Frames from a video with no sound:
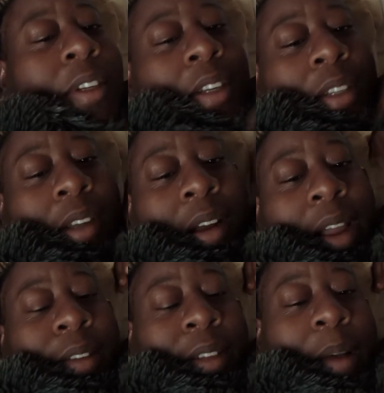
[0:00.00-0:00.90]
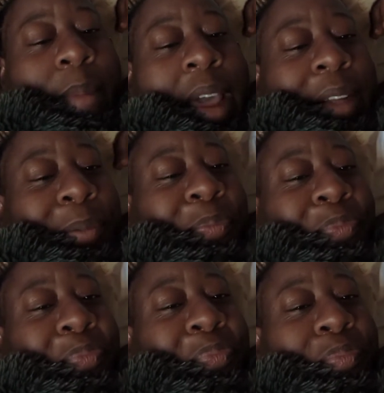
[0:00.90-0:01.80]
Okay, I'm back.
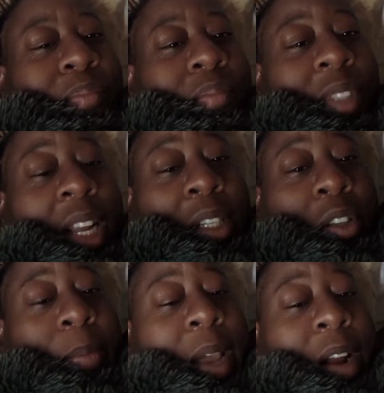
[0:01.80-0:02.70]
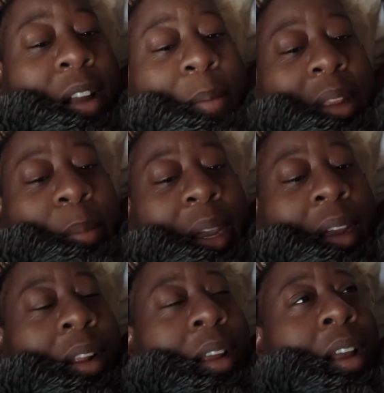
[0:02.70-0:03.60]
Excuse the background. I'm in the
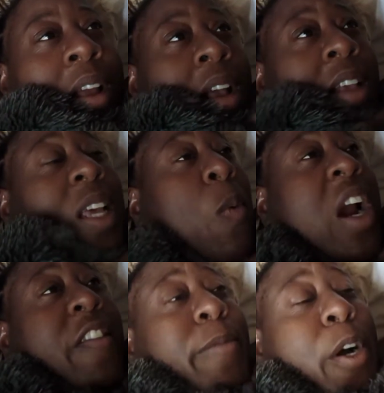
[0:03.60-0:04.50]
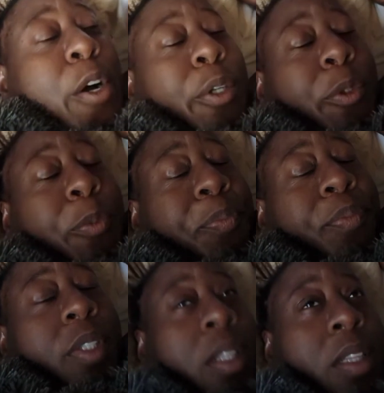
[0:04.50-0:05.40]
bed. So I'm working from home
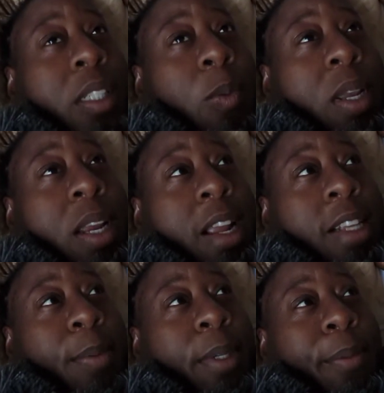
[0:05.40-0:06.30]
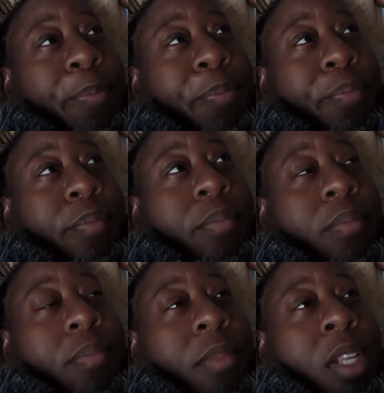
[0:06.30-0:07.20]
this week and next week.
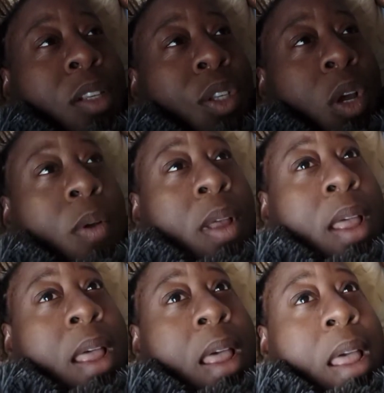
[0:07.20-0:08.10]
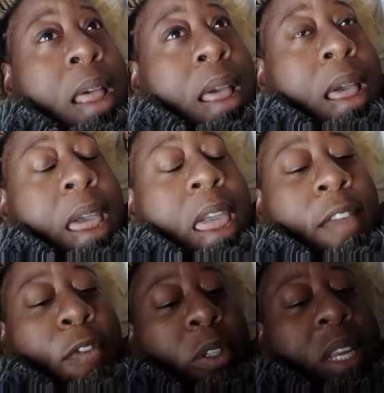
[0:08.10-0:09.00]
So if
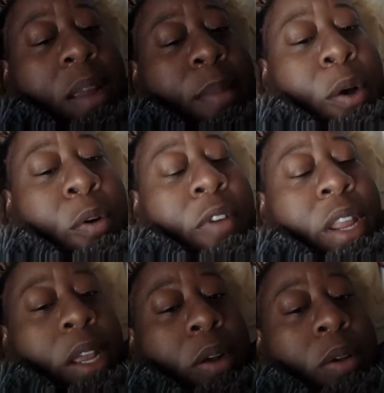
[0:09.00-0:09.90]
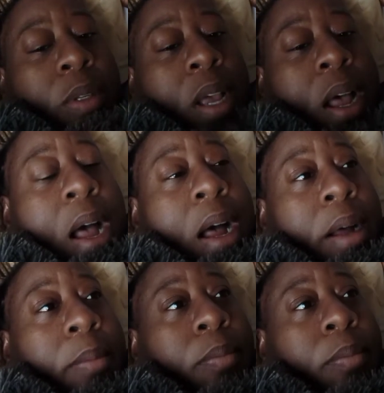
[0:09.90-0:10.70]
you're seeing my old videos, I'm